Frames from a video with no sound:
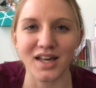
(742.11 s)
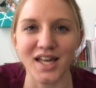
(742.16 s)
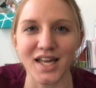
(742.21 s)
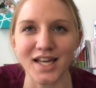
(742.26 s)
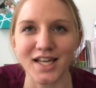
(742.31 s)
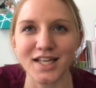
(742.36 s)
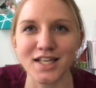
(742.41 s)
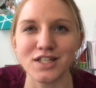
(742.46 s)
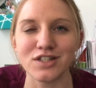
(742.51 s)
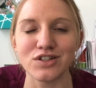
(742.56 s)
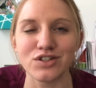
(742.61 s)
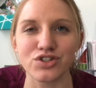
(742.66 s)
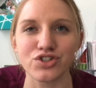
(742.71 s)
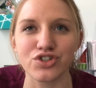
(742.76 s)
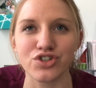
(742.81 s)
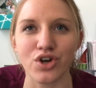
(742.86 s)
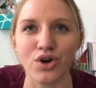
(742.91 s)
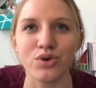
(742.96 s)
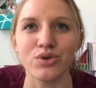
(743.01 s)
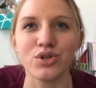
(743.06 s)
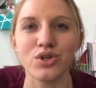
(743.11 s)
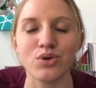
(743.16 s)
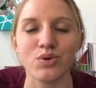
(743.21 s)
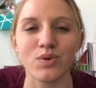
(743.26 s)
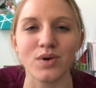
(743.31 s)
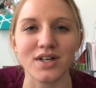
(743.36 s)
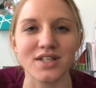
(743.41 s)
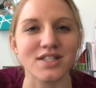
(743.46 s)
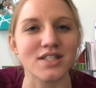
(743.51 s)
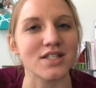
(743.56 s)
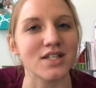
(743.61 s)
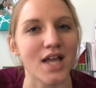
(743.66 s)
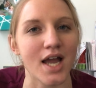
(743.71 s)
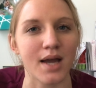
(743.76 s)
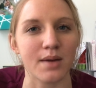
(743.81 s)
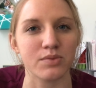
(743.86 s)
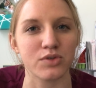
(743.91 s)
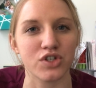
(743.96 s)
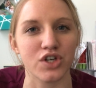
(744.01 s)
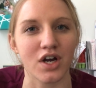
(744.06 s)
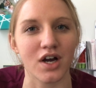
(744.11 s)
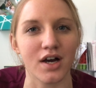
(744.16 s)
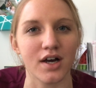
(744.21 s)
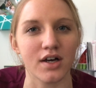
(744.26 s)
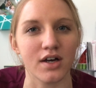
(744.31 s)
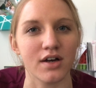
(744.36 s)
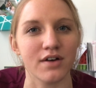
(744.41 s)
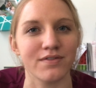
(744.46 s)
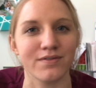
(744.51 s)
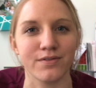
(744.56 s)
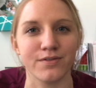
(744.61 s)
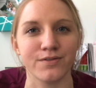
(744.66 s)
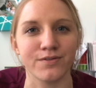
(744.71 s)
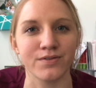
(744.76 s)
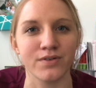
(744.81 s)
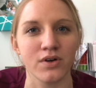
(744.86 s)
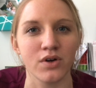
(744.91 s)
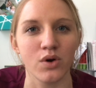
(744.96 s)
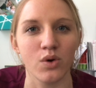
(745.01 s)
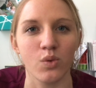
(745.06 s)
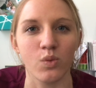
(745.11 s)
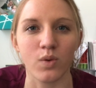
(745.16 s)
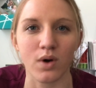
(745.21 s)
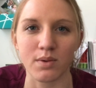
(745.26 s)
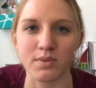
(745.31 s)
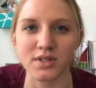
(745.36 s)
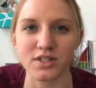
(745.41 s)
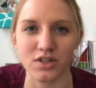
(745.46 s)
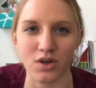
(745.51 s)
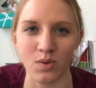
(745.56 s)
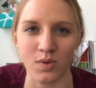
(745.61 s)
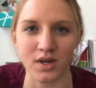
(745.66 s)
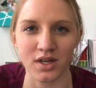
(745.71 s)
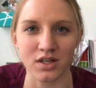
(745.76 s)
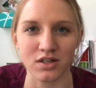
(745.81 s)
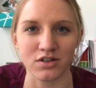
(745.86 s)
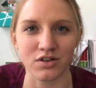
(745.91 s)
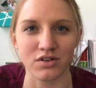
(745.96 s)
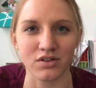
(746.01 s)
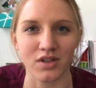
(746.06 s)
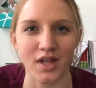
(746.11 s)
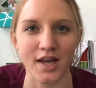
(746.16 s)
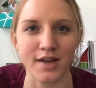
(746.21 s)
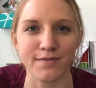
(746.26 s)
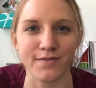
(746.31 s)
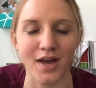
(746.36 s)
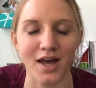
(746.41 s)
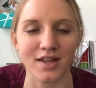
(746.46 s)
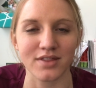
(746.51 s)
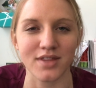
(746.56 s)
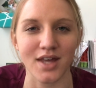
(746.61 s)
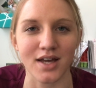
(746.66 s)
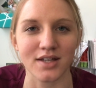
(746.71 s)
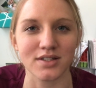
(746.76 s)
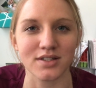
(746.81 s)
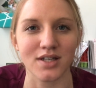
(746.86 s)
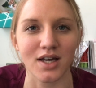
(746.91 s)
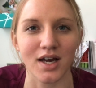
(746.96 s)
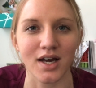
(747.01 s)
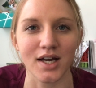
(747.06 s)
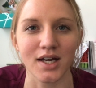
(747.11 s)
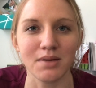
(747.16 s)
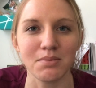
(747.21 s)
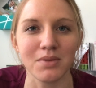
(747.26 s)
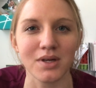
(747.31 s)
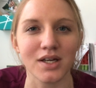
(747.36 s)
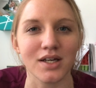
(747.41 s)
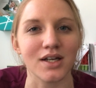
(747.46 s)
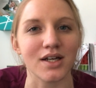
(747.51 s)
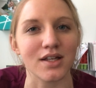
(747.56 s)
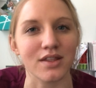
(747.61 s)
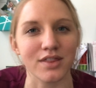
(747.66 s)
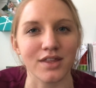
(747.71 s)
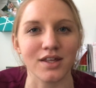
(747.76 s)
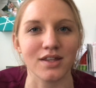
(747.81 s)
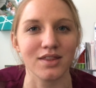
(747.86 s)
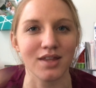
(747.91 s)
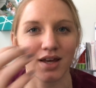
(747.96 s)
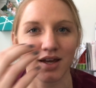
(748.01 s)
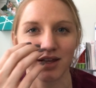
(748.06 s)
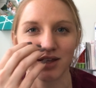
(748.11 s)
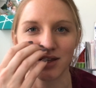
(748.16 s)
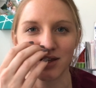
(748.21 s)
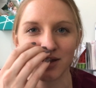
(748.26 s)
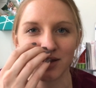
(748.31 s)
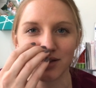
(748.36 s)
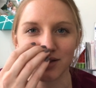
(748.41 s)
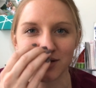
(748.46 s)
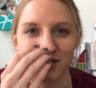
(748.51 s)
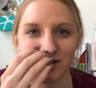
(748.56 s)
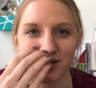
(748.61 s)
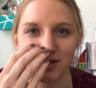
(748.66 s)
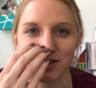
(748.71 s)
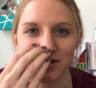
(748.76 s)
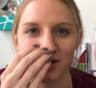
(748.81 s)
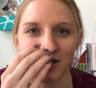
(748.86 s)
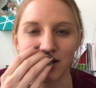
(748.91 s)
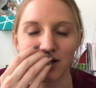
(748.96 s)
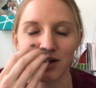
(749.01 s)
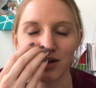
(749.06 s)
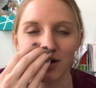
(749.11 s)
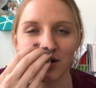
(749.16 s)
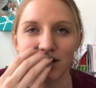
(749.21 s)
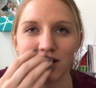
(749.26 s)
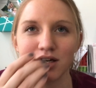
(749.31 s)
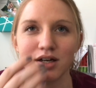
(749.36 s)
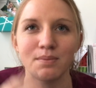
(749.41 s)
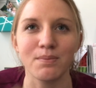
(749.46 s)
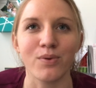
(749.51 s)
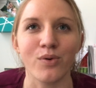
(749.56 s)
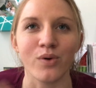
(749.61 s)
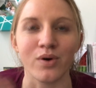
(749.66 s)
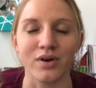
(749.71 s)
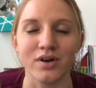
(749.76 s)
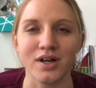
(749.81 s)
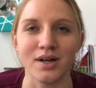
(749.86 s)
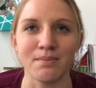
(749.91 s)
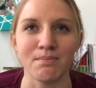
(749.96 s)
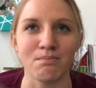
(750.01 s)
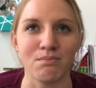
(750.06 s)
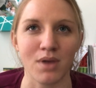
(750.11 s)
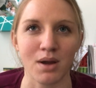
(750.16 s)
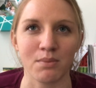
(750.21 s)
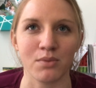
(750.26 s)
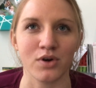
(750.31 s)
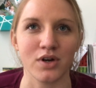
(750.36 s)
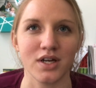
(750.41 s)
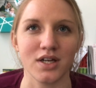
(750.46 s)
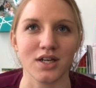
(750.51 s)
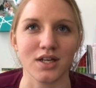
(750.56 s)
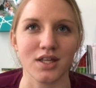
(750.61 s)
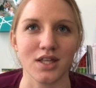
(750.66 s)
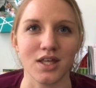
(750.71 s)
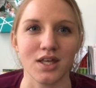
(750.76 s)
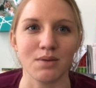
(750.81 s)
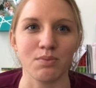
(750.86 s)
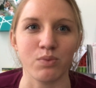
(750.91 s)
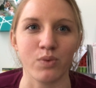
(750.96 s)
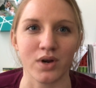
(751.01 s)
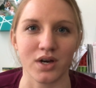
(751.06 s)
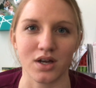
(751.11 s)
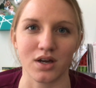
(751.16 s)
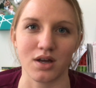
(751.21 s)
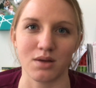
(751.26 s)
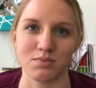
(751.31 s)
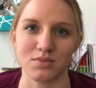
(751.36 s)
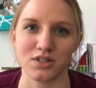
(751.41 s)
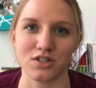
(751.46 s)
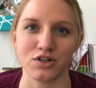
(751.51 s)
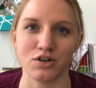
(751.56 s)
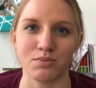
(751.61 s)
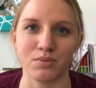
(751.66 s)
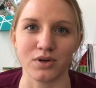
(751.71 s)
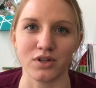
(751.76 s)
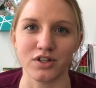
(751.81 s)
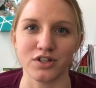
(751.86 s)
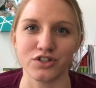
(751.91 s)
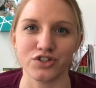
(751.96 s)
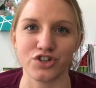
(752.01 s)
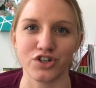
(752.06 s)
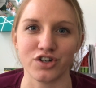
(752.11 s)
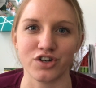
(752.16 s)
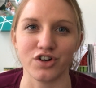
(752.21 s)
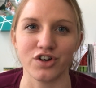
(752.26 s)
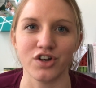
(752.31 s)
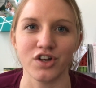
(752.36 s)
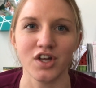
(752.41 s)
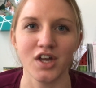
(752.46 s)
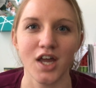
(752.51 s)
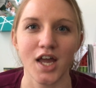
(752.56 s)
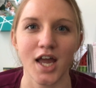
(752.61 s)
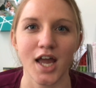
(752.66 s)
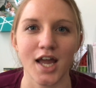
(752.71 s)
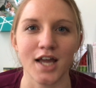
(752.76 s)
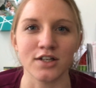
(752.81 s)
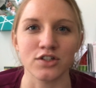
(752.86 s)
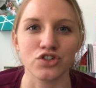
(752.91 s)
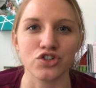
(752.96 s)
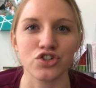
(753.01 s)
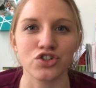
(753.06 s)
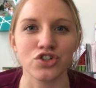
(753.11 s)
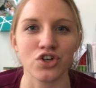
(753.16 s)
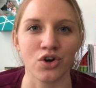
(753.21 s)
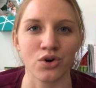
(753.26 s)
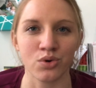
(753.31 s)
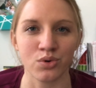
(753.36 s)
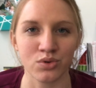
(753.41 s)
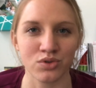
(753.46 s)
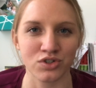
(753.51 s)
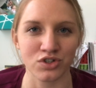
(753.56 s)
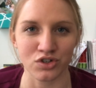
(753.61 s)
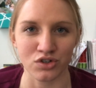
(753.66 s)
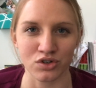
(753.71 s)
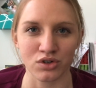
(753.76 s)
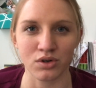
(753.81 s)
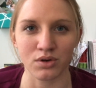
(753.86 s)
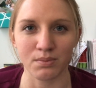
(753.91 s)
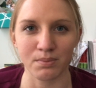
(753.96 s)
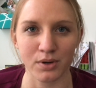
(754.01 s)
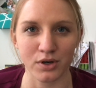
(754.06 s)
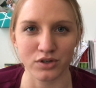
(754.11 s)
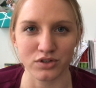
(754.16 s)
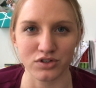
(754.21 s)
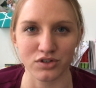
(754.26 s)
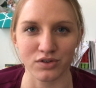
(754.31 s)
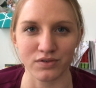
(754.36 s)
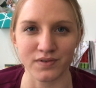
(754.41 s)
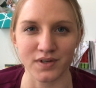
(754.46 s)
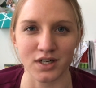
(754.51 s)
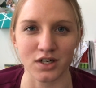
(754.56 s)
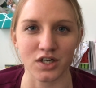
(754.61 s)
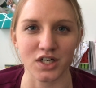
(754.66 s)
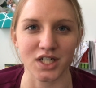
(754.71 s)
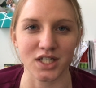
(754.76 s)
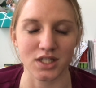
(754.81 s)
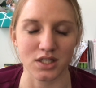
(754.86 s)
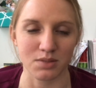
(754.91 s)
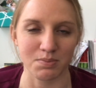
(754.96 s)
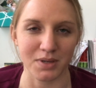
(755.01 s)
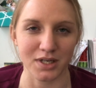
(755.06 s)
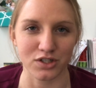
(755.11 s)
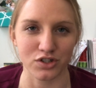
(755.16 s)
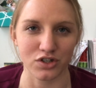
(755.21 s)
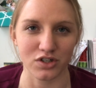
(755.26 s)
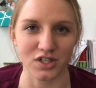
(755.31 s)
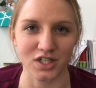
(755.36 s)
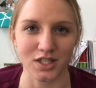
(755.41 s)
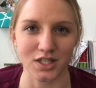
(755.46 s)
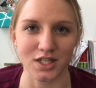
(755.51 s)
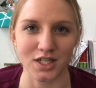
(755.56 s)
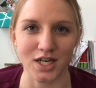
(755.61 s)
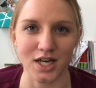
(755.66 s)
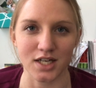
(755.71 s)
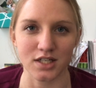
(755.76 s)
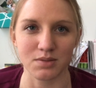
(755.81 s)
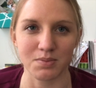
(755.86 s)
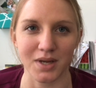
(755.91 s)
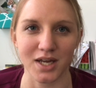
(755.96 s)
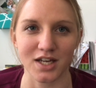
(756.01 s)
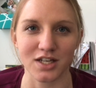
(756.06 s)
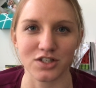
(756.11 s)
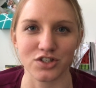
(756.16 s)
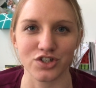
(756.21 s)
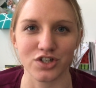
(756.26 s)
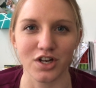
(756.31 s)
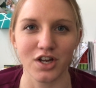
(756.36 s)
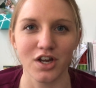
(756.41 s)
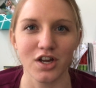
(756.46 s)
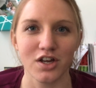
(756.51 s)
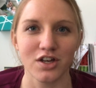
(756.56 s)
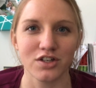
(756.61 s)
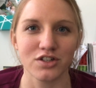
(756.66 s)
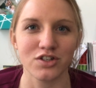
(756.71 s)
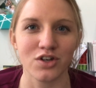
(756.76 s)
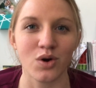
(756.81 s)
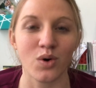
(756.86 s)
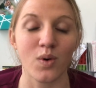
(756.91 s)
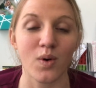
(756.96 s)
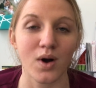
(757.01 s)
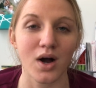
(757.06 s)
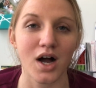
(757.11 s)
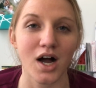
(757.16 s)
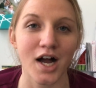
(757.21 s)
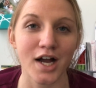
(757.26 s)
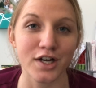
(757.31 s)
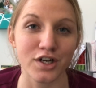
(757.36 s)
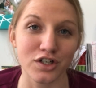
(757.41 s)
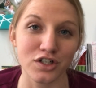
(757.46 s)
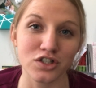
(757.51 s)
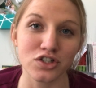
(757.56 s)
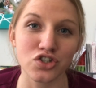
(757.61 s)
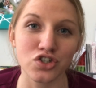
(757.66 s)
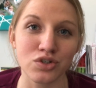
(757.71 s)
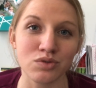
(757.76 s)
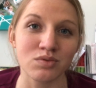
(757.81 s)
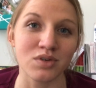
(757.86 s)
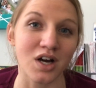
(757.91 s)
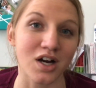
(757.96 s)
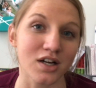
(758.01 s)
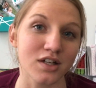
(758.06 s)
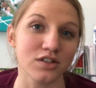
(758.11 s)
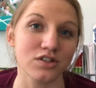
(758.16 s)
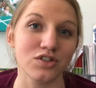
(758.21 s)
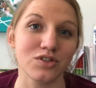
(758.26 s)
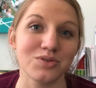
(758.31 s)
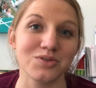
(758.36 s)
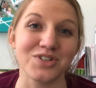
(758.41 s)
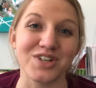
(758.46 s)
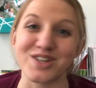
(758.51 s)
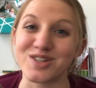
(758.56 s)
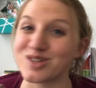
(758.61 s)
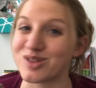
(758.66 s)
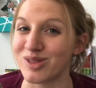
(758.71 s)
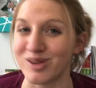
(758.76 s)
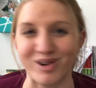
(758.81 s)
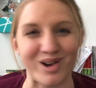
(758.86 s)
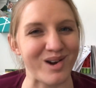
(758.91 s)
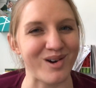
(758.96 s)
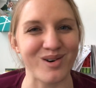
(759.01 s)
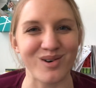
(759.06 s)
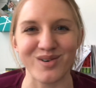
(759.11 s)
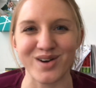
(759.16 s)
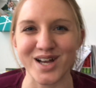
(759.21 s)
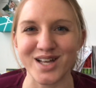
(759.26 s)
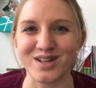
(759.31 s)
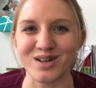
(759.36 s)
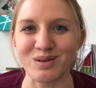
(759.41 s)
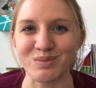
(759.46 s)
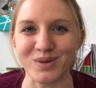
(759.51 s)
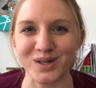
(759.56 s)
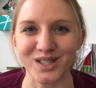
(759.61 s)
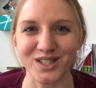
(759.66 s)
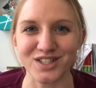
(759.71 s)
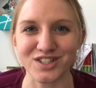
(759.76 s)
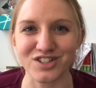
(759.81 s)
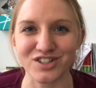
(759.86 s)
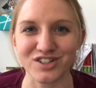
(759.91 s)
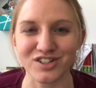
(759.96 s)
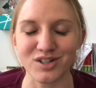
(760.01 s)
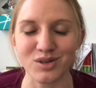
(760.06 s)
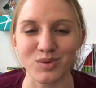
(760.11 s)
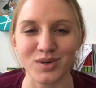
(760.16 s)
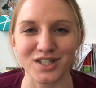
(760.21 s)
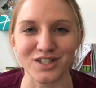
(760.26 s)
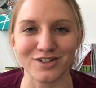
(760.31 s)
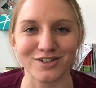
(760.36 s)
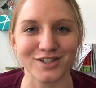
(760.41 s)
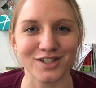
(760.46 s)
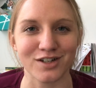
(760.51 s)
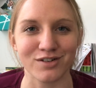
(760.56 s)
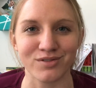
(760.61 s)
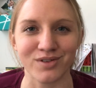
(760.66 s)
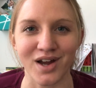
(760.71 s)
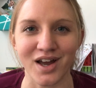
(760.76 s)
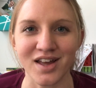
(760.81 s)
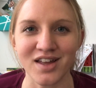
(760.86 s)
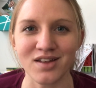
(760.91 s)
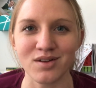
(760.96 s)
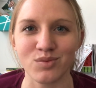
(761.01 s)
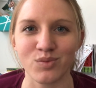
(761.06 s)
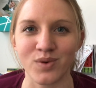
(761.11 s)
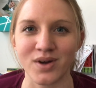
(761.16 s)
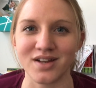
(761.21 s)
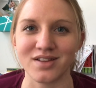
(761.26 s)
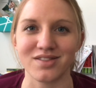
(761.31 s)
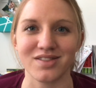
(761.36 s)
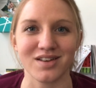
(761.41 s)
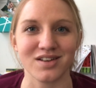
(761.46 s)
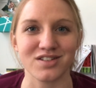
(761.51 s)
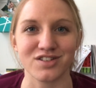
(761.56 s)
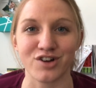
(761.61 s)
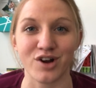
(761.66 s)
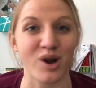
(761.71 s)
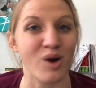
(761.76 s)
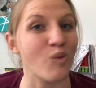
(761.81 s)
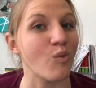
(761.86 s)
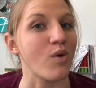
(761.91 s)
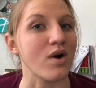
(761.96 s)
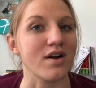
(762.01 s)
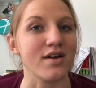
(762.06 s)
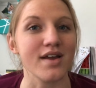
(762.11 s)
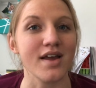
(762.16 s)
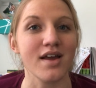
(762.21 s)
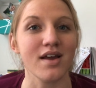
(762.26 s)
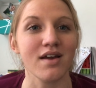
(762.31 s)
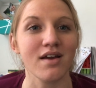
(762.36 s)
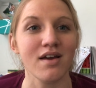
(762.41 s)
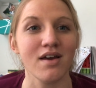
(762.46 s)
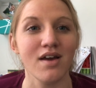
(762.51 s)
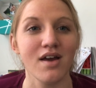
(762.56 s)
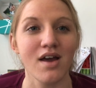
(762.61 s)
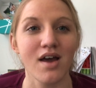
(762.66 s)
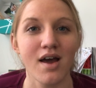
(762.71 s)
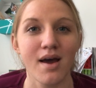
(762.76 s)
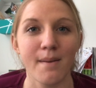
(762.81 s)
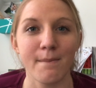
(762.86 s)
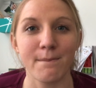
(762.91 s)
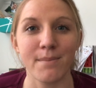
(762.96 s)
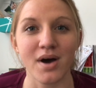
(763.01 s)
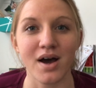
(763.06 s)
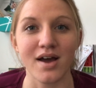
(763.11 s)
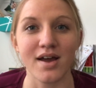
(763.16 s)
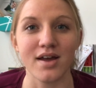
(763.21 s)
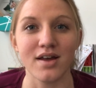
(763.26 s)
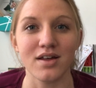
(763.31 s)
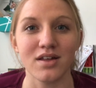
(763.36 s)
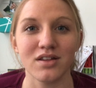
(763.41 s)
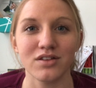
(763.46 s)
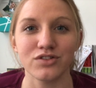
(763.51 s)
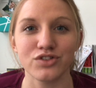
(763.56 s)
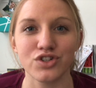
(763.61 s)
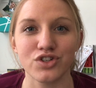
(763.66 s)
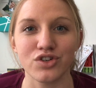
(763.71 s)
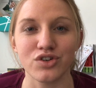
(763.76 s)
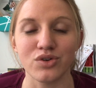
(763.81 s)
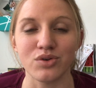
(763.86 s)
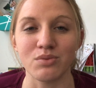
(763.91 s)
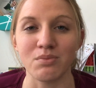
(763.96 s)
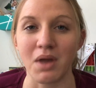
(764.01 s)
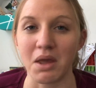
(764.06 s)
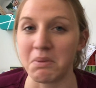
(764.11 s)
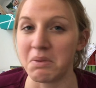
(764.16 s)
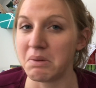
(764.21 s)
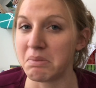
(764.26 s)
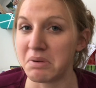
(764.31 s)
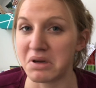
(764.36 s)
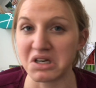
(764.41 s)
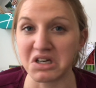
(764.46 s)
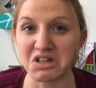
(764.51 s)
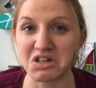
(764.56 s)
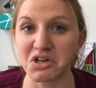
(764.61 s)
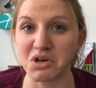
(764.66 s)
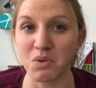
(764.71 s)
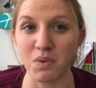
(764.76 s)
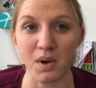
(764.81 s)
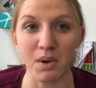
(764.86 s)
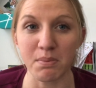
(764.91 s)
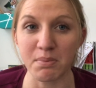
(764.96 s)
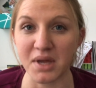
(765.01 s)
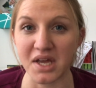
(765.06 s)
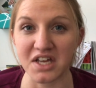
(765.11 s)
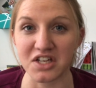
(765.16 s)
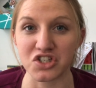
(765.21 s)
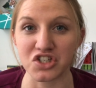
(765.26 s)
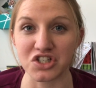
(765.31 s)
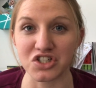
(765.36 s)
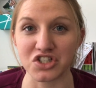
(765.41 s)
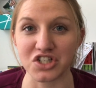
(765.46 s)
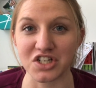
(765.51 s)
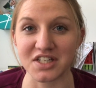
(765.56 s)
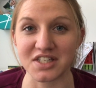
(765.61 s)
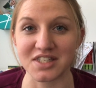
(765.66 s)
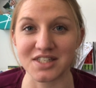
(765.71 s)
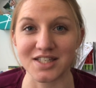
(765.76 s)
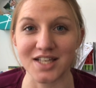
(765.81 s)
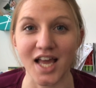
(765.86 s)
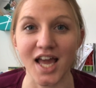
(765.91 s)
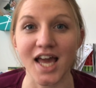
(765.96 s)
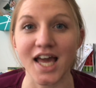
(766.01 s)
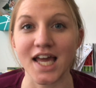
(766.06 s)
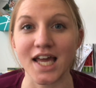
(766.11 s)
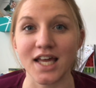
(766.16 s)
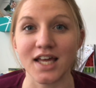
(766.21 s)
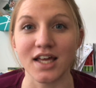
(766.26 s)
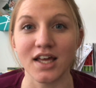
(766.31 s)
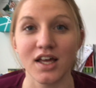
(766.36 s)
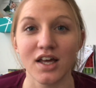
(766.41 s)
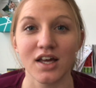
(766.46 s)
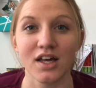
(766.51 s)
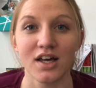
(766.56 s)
it can show you a snapshot of what was going in your life at that time. And I think that is an important memory to keep when it comes to your bullet journal, and shows your perseverance by turning the next page. So I urge you not to just throw away your bullet journal when you're in a rut, when things aren't working, but to maybe put in a quote page and just say,